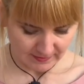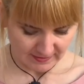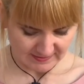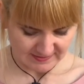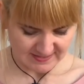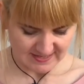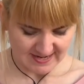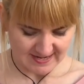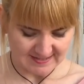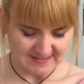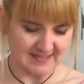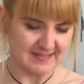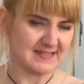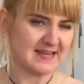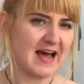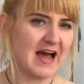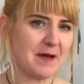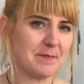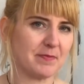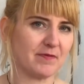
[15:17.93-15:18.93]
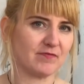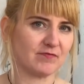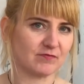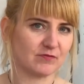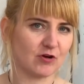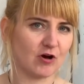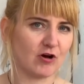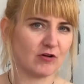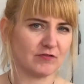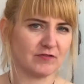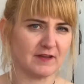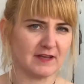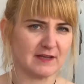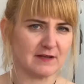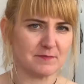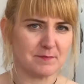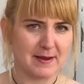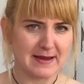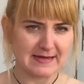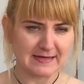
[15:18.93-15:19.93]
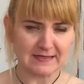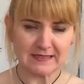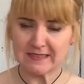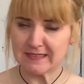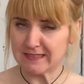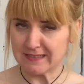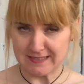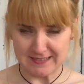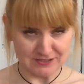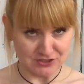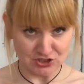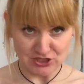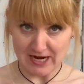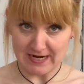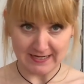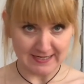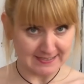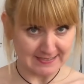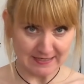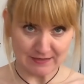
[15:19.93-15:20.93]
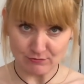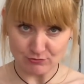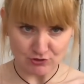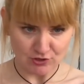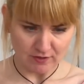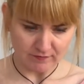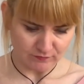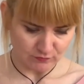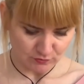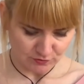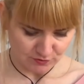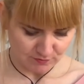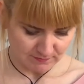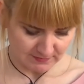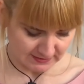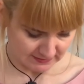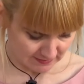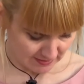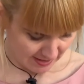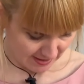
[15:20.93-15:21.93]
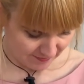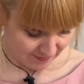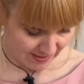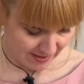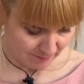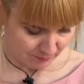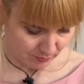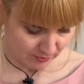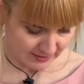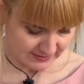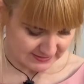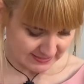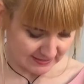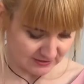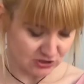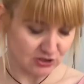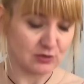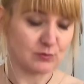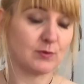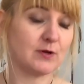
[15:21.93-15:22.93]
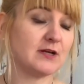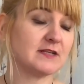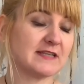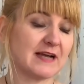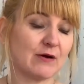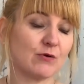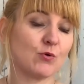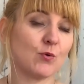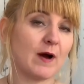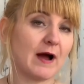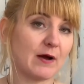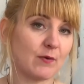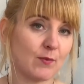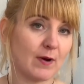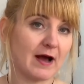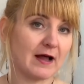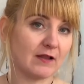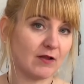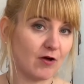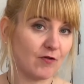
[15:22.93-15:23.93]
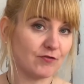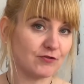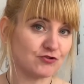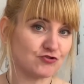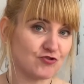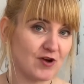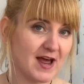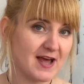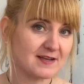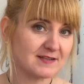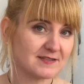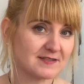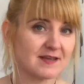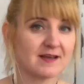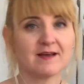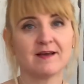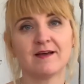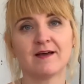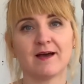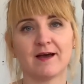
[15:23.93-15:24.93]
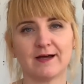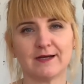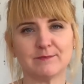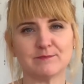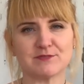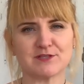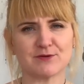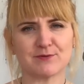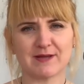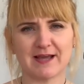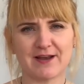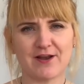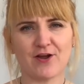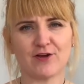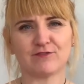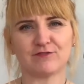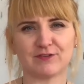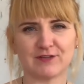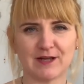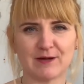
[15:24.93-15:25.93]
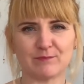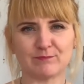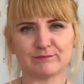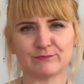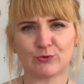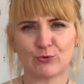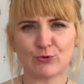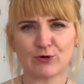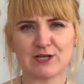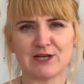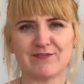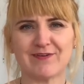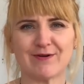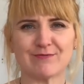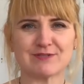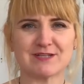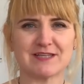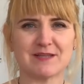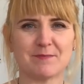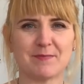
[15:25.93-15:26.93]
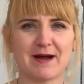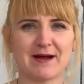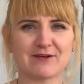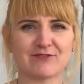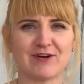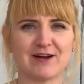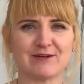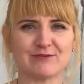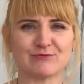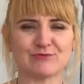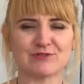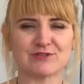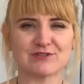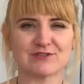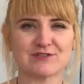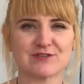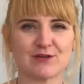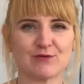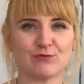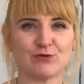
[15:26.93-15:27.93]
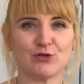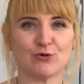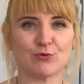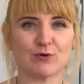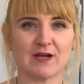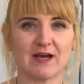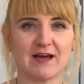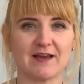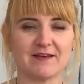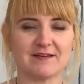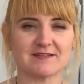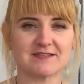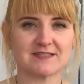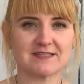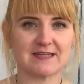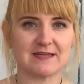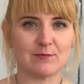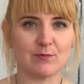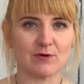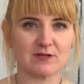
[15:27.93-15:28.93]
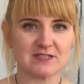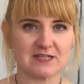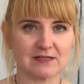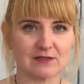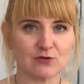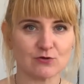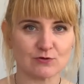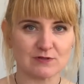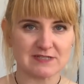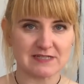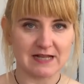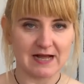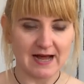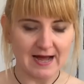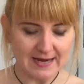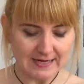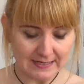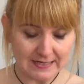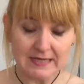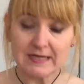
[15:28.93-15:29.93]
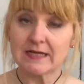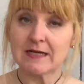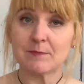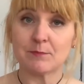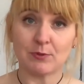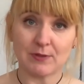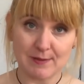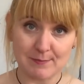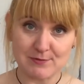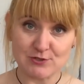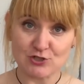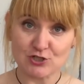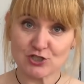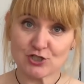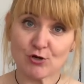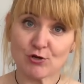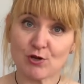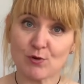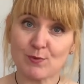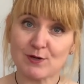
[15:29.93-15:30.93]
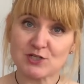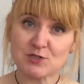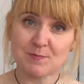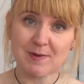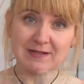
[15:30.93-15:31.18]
I'd say it's the type of cotton that you'd make a jacket out of or something like that, but it actually worked out quite well on the dress. So again, hopefully I'm walking around in the background so you can see what it looks like, but let me just show you which